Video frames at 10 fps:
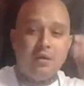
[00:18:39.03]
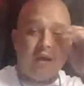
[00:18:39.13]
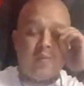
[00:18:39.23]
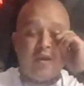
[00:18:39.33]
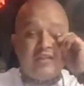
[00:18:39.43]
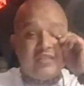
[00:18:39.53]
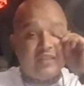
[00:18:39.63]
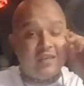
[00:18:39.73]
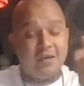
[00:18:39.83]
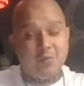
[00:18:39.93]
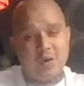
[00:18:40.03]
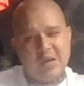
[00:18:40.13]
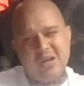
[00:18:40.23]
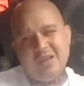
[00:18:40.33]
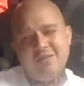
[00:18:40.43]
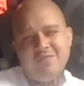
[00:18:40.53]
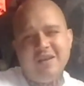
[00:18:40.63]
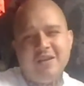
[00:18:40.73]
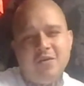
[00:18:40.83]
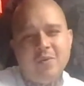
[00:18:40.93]
I'm honestly thinking about cutting the
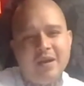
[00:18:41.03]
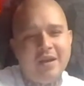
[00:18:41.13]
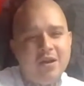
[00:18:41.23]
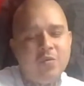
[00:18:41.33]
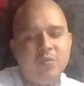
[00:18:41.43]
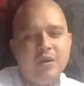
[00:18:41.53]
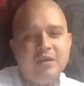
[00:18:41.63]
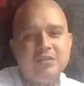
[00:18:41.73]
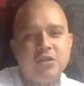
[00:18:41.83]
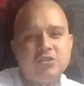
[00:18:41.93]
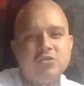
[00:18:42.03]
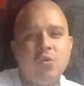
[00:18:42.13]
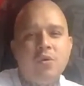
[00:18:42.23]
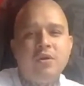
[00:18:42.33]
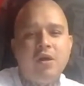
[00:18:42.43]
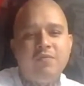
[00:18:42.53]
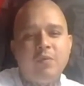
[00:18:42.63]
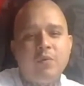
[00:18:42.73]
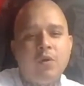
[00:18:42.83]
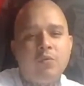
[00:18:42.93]
video right here, but he starts going off
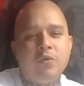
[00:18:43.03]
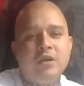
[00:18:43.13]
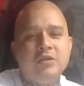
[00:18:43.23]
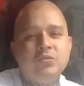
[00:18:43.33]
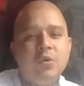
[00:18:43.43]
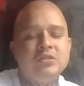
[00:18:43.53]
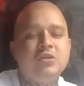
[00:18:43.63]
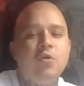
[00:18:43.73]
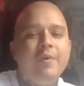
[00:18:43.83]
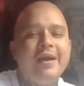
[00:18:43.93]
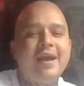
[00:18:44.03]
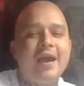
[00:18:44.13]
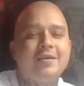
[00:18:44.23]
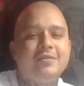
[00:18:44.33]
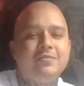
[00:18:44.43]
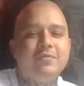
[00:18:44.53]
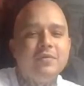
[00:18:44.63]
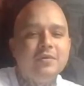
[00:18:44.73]
on where he wants to go back active.